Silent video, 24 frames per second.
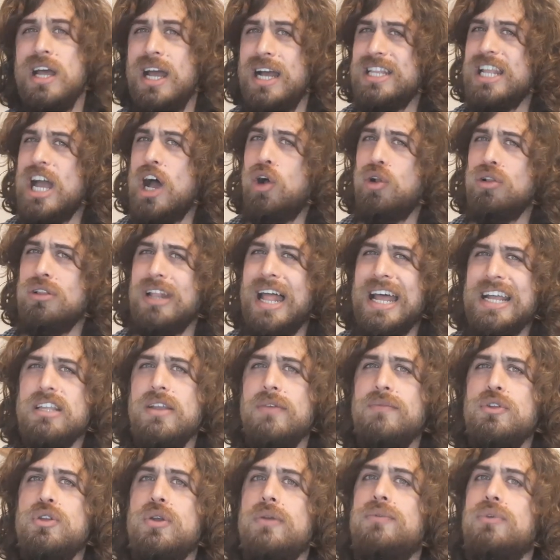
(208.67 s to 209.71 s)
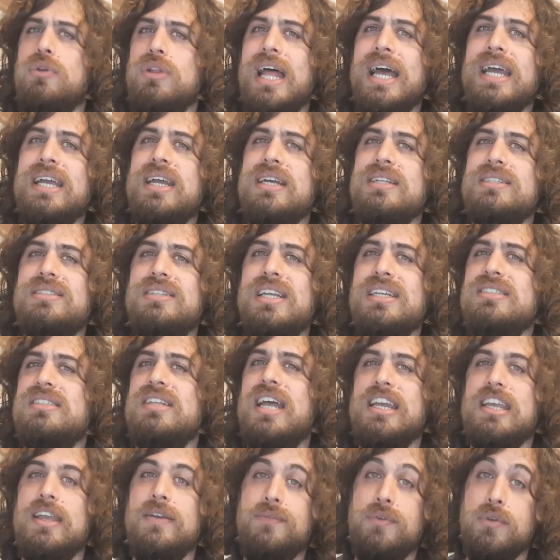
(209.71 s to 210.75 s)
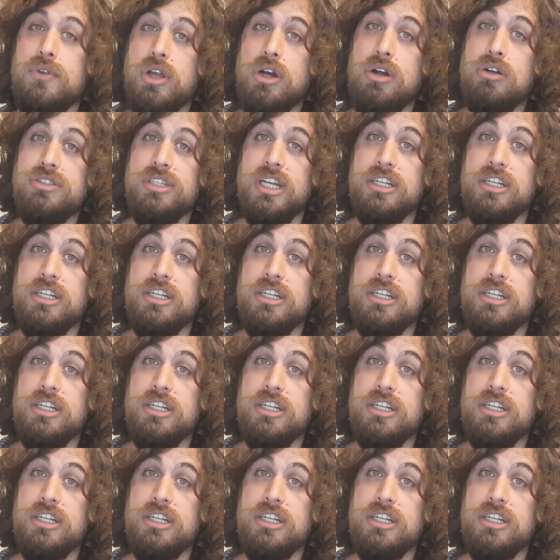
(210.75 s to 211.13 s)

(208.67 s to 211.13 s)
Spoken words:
Now, like the video if you like it, dislike if you don't,